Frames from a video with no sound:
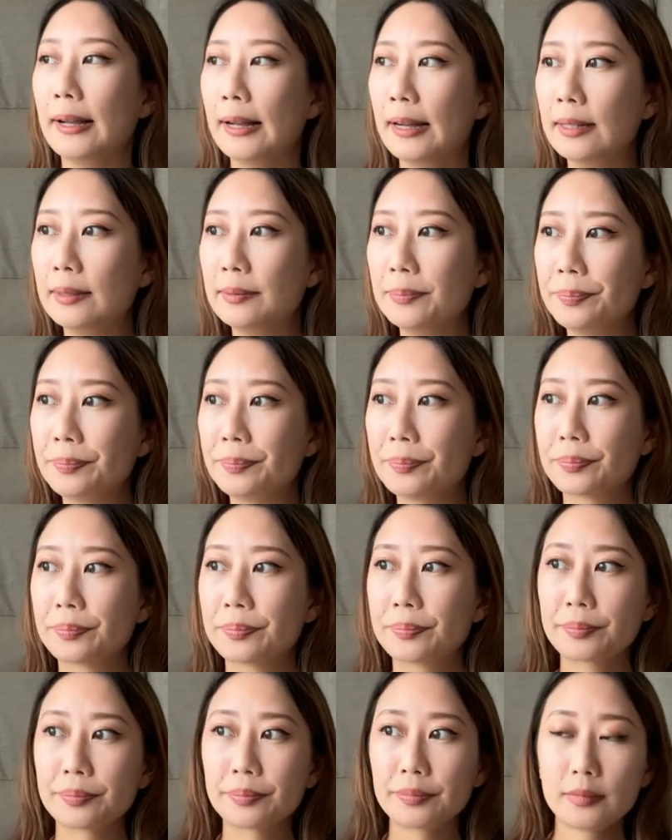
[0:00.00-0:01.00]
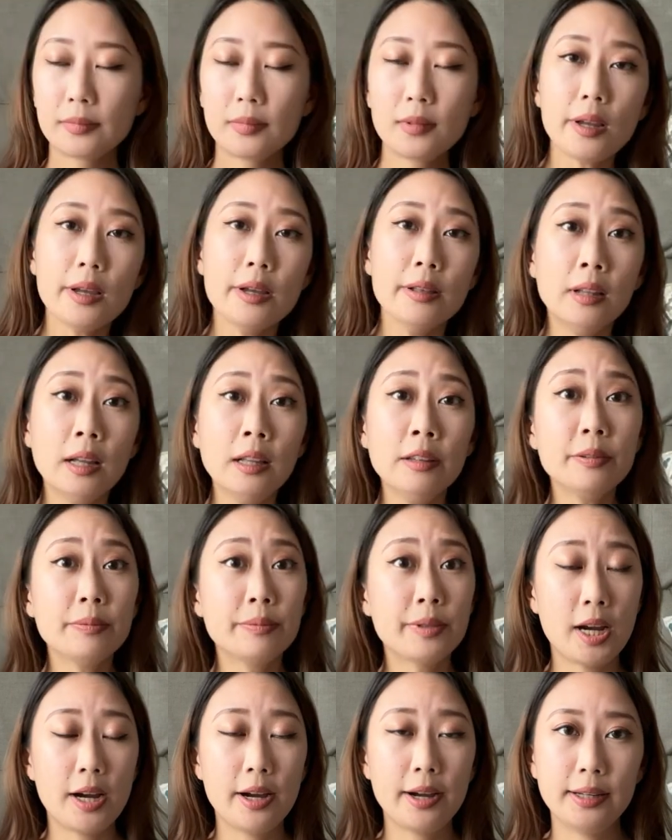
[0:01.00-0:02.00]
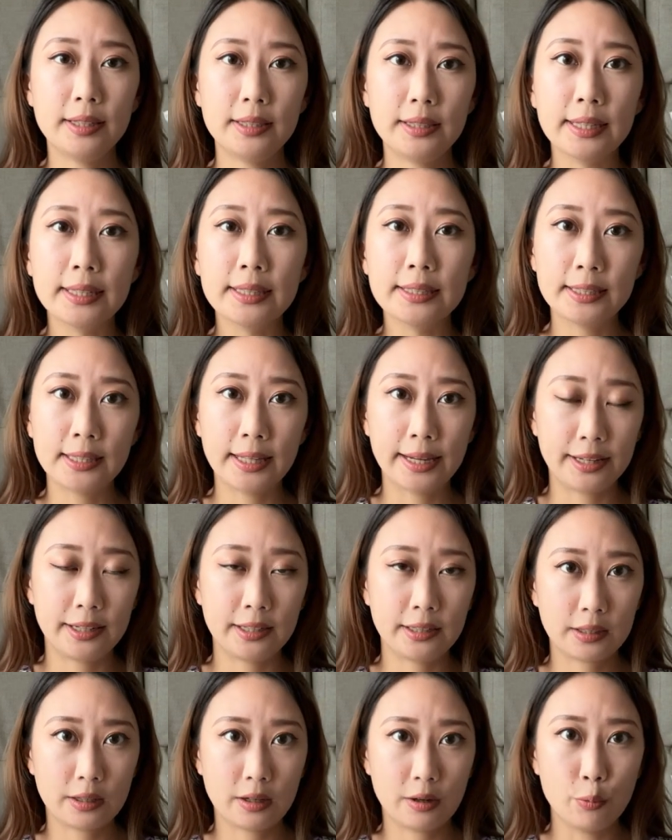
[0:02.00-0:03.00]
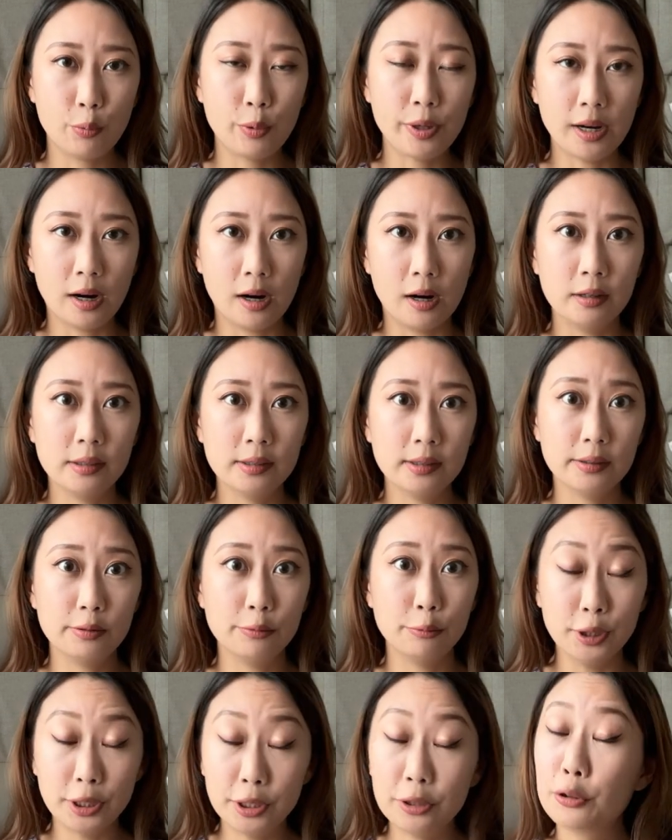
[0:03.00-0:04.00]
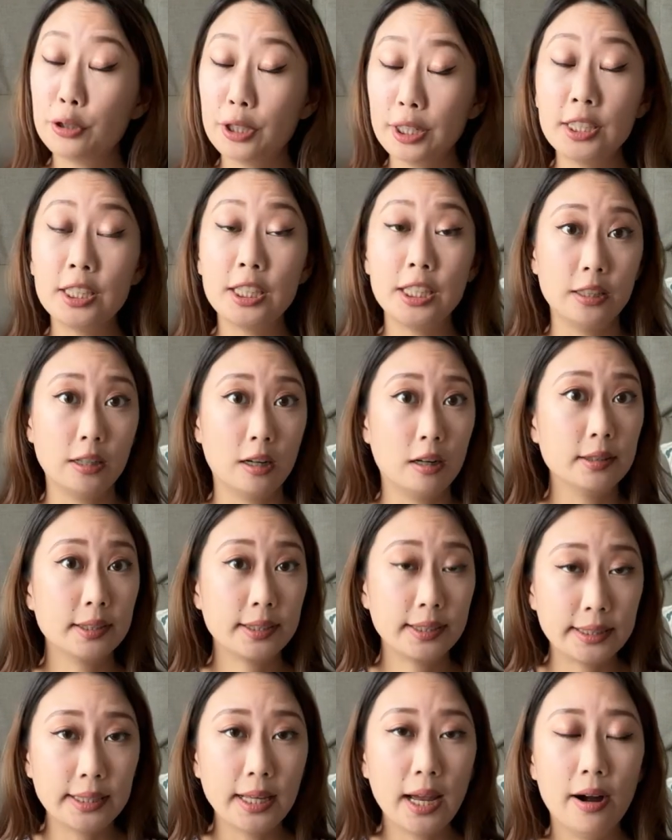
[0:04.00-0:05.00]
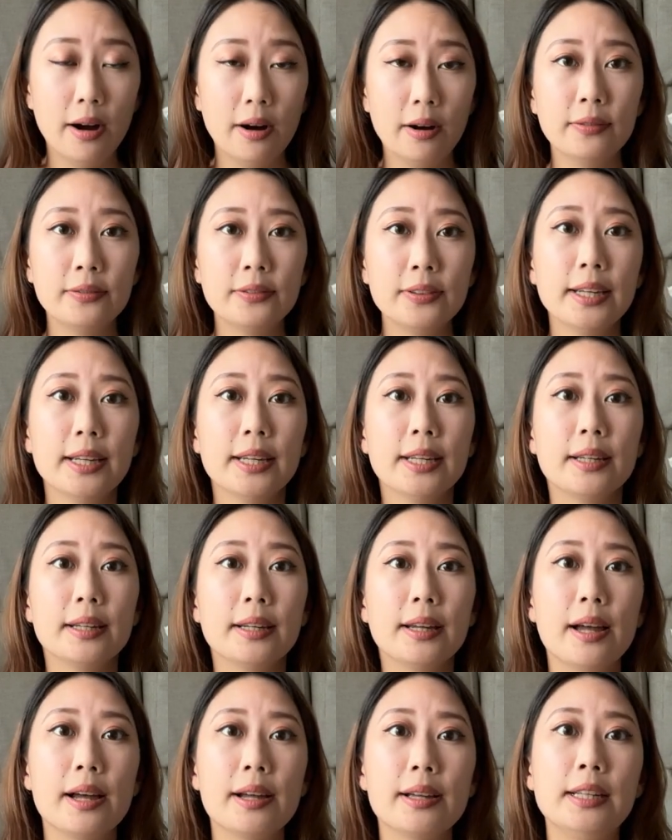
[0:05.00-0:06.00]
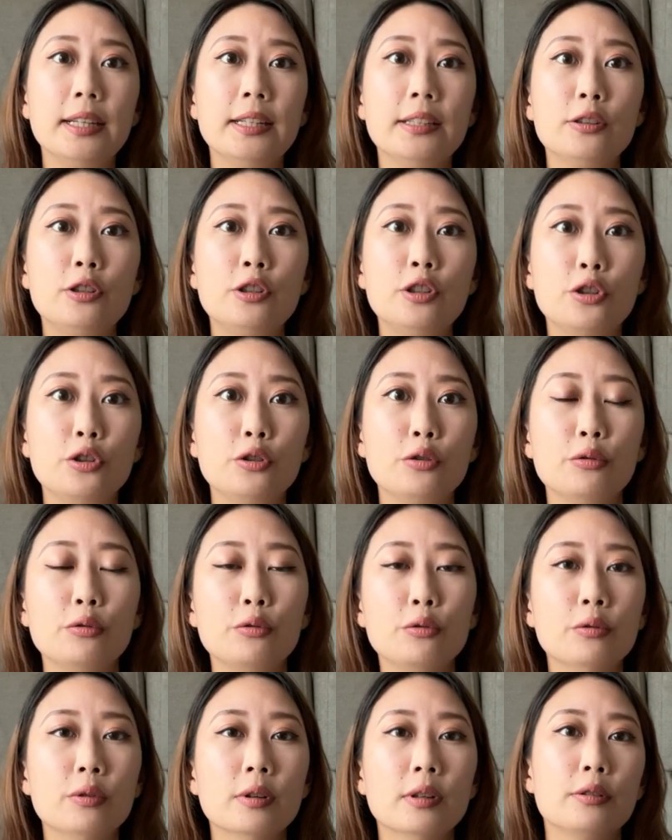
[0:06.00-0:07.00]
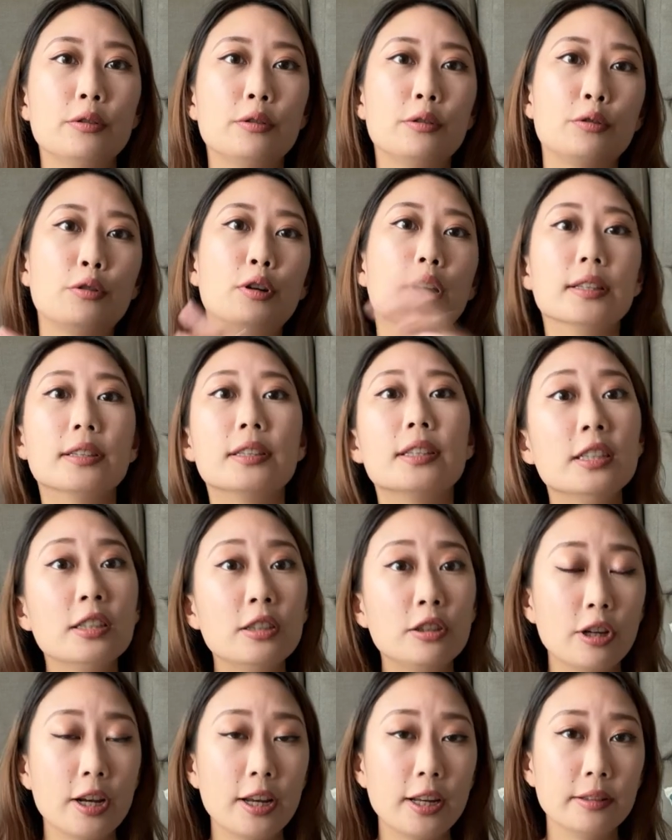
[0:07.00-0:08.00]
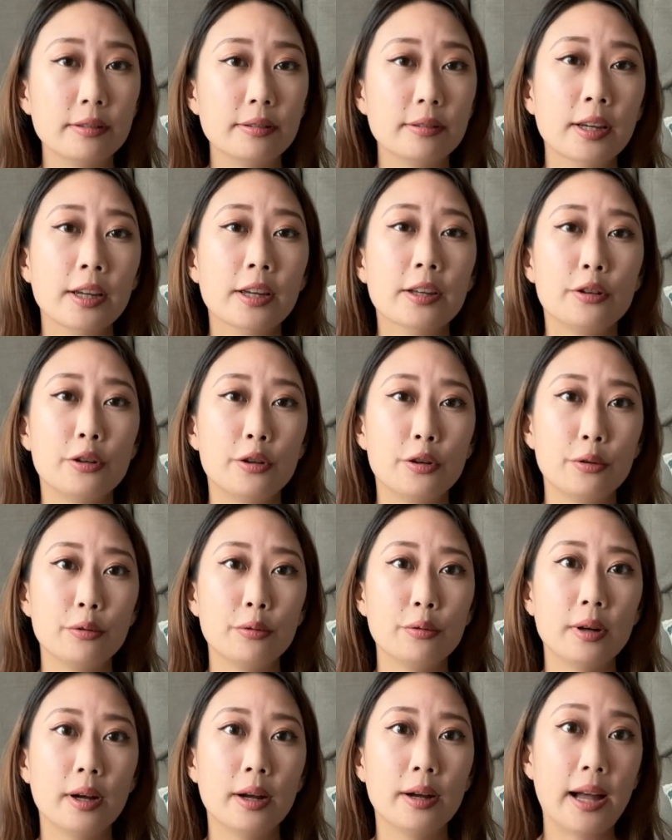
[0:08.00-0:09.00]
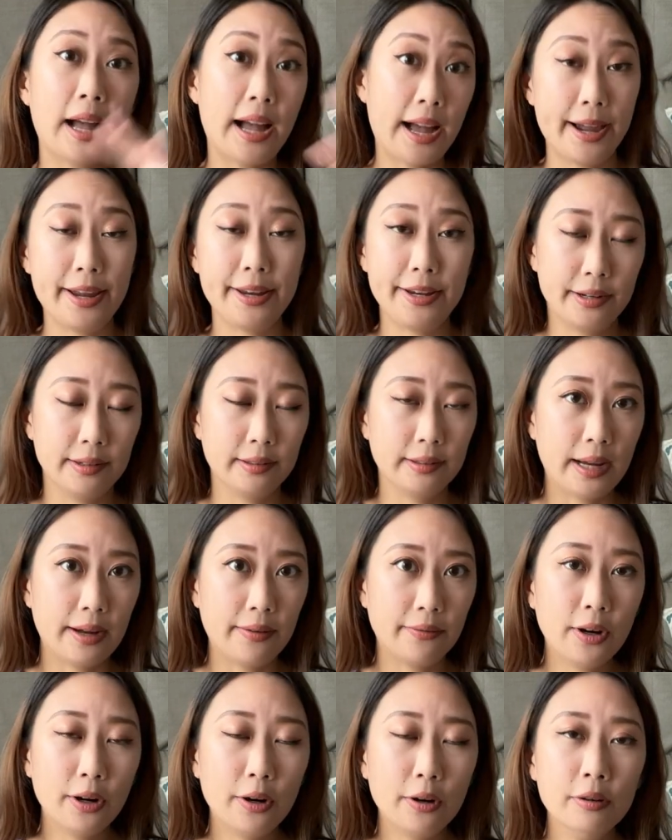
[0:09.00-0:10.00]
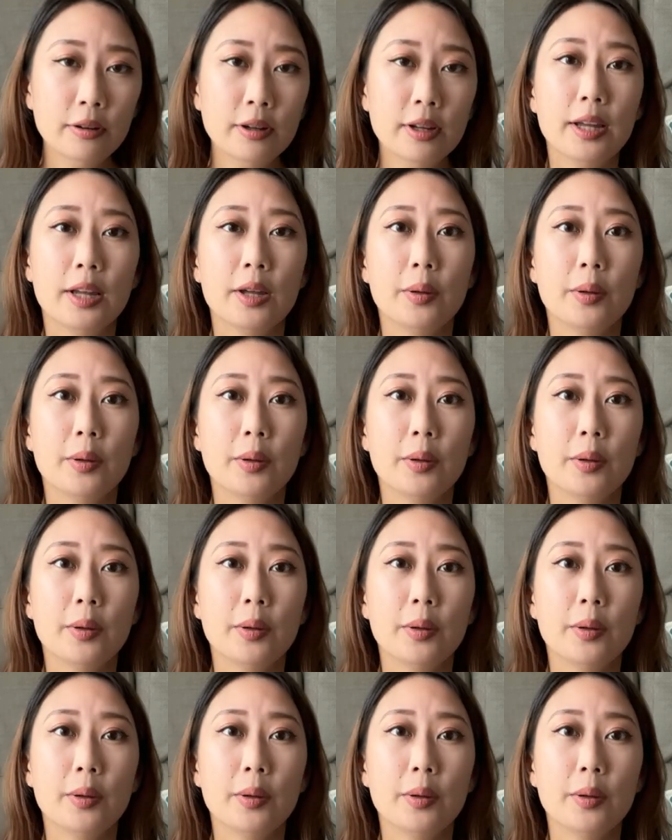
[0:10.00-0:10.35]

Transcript: A lot of time is like we are restricting ourselves into transition to a higher level,